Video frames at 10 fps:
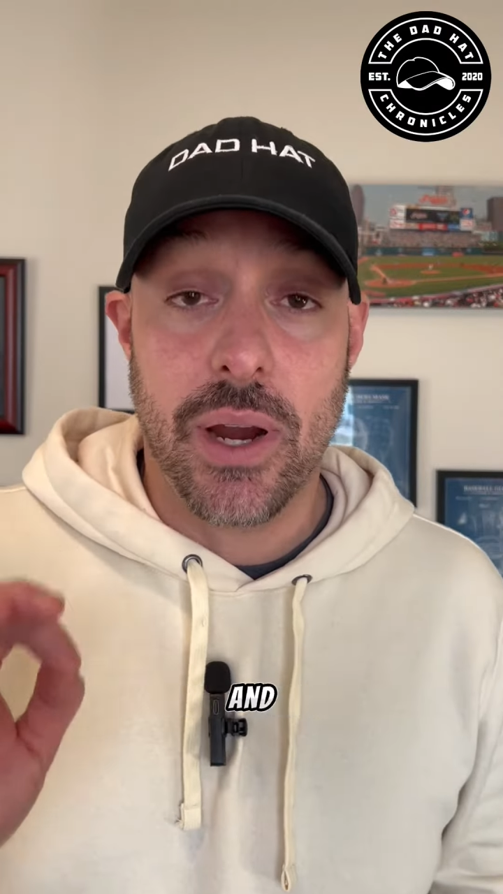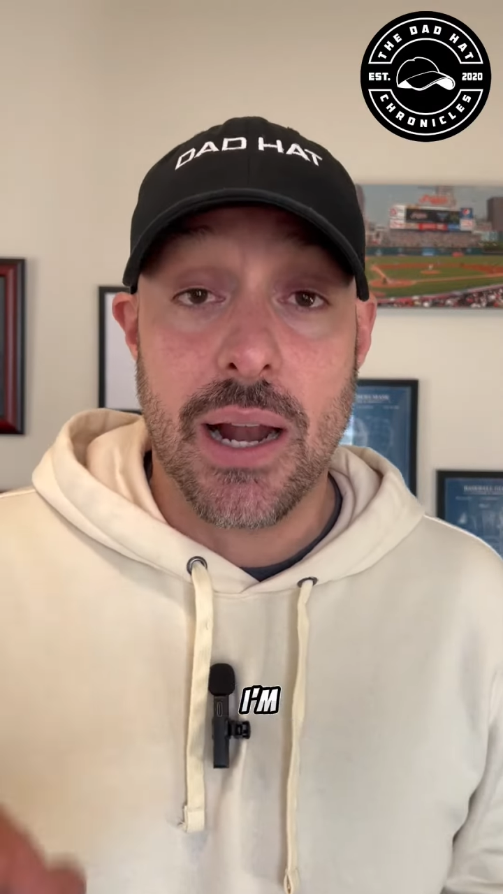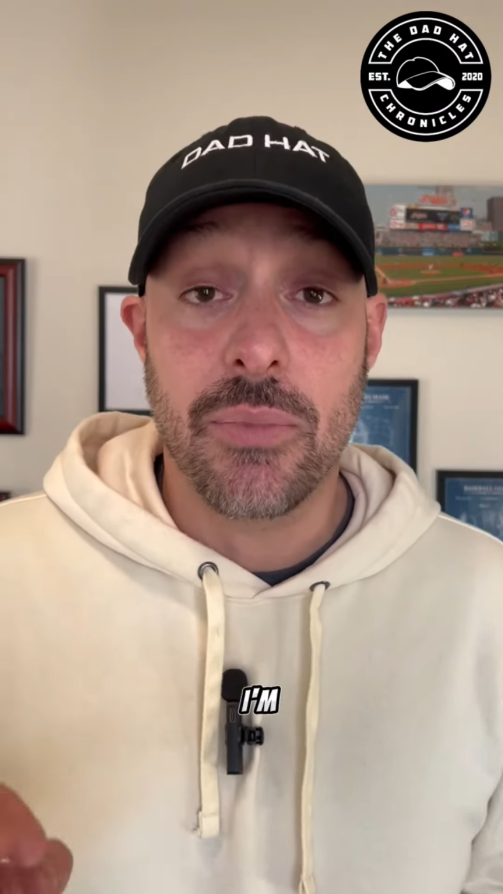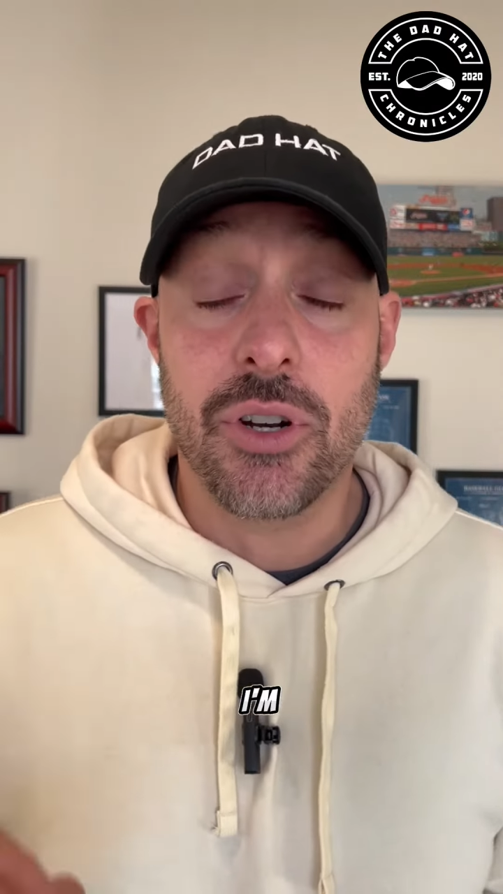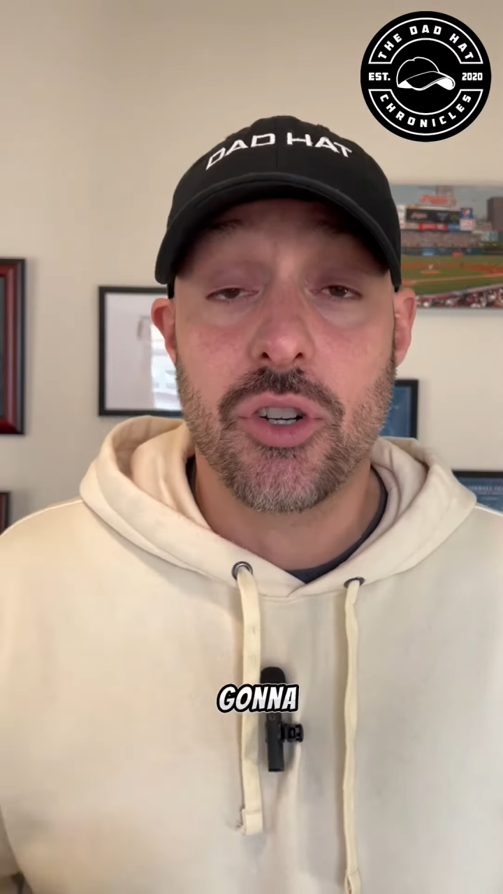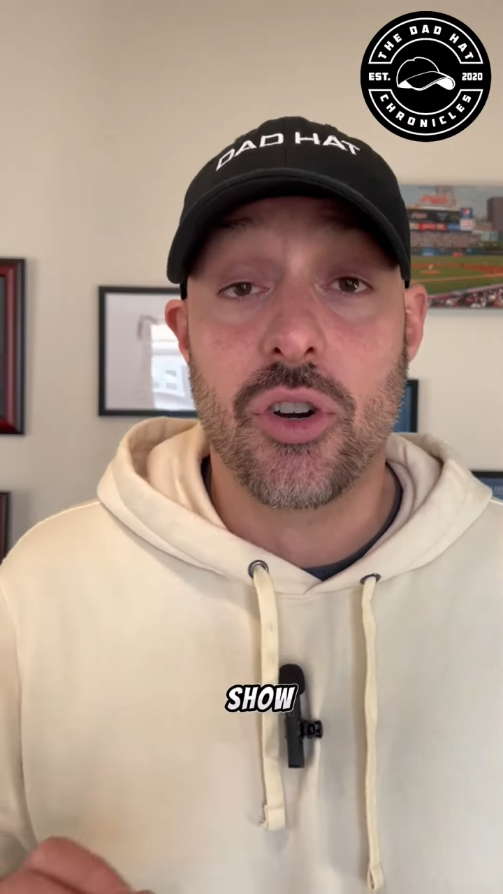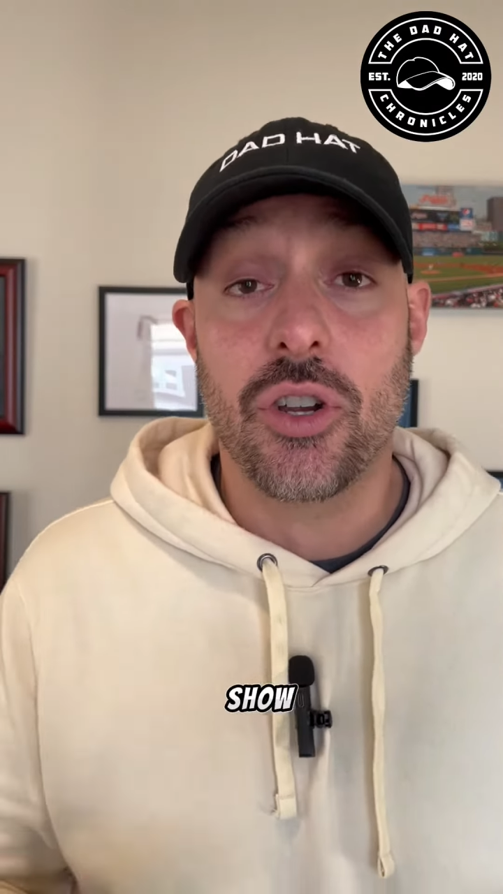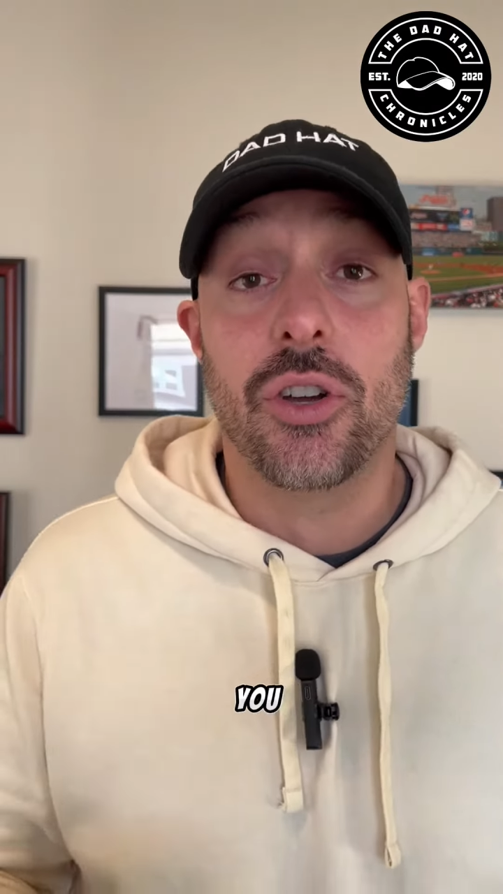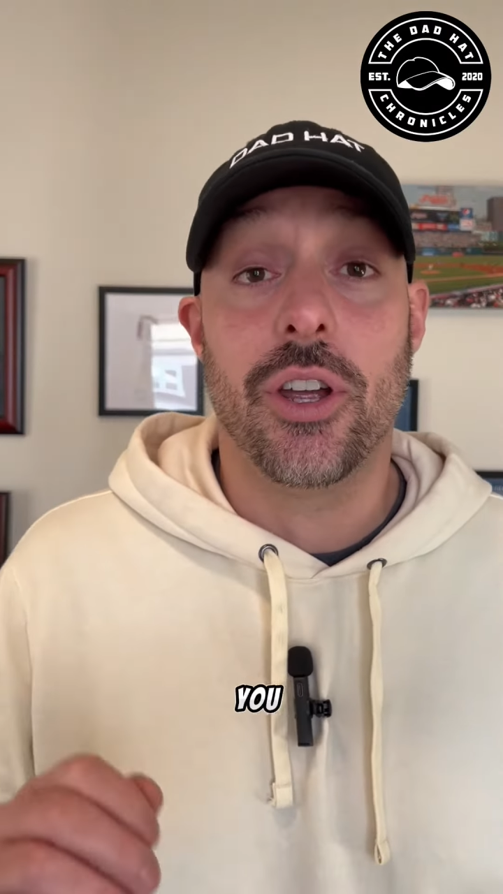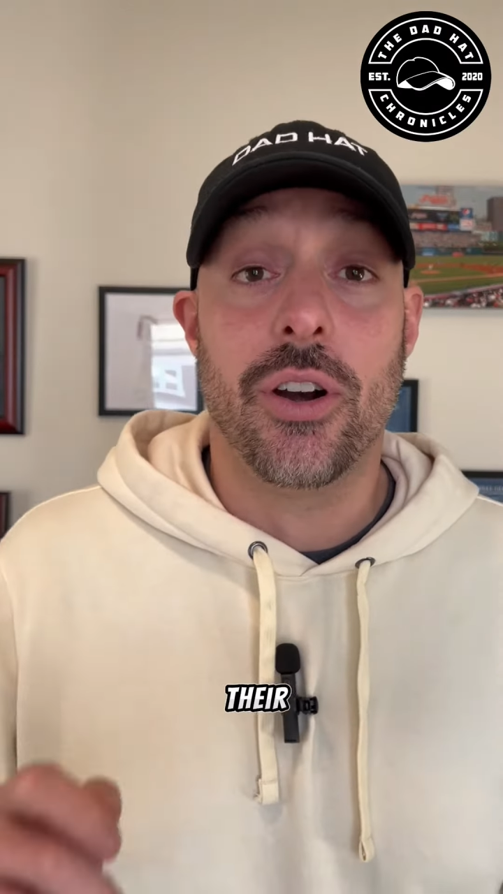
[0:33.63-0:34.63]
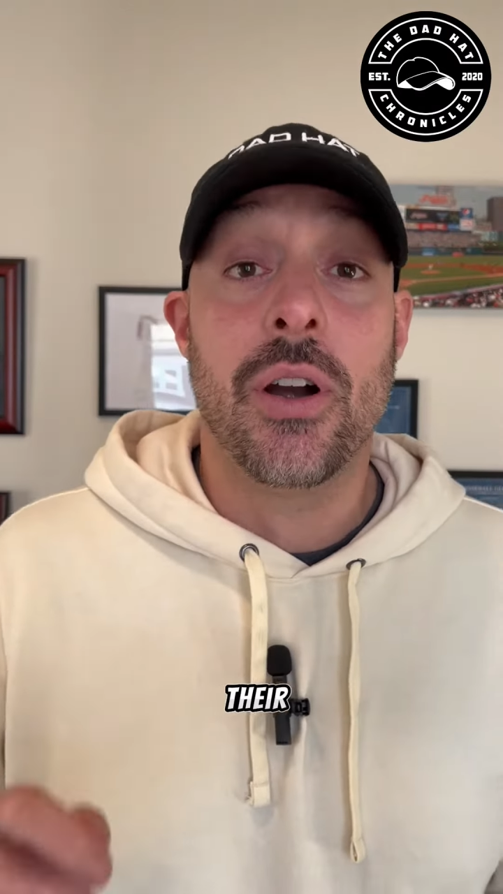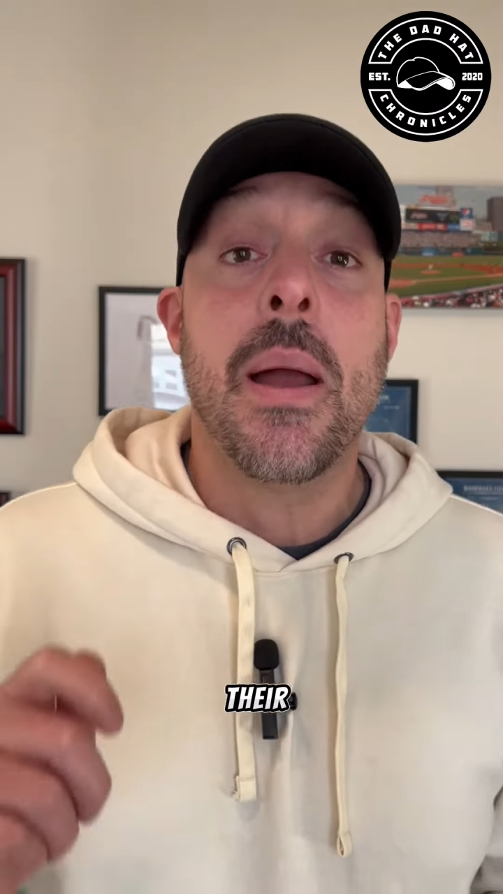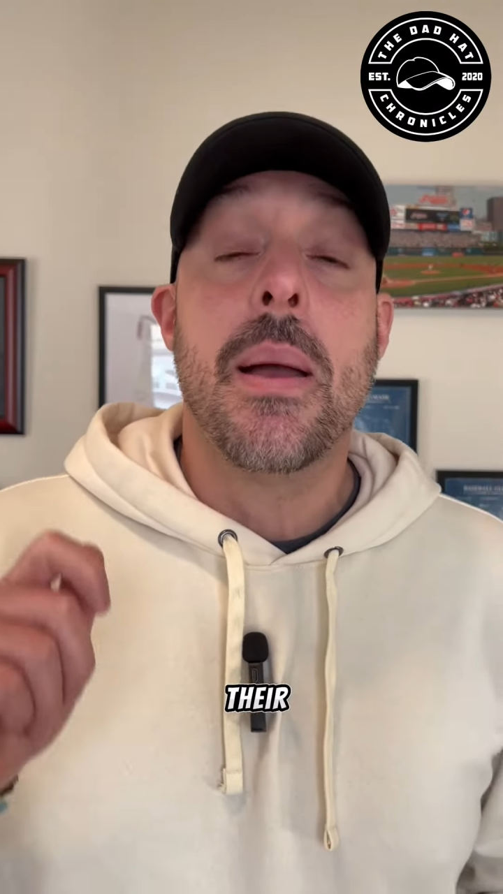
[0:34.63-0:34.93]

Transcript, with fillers: and I'm going to show you their